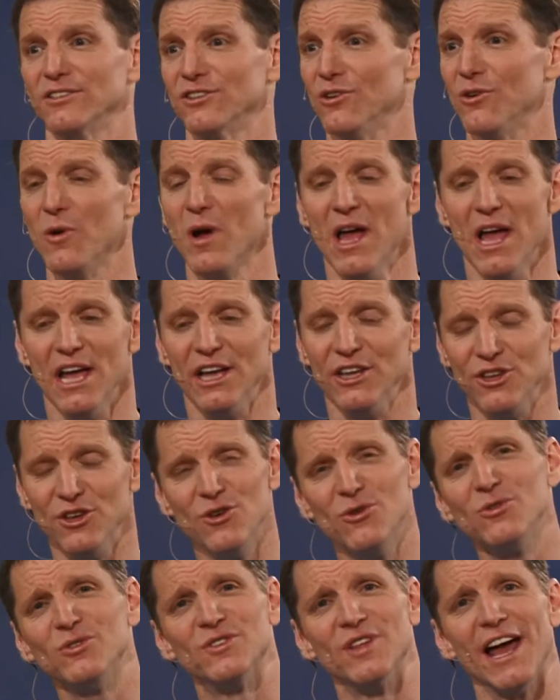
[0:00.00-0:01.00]
So,
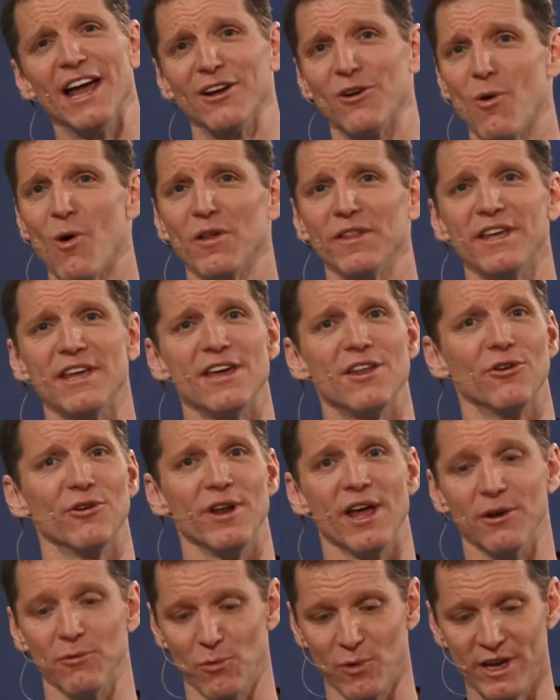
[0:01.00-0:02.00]
use that. Go on the
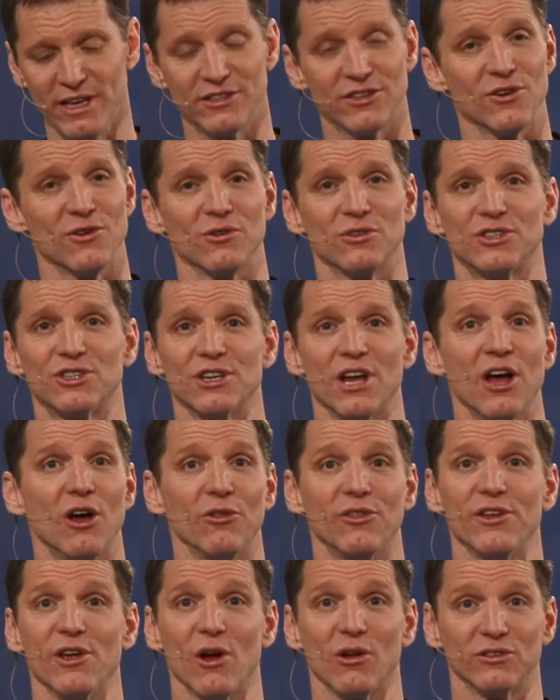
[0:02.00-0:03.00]
internet, research
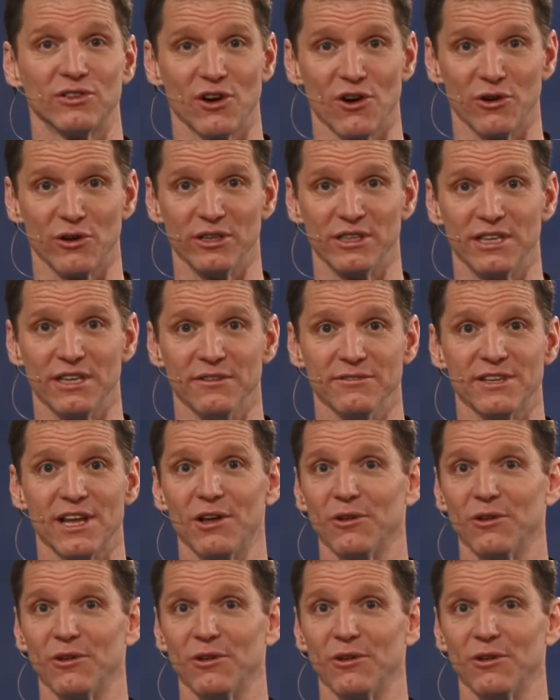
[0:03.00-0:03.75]
healthy alternatives,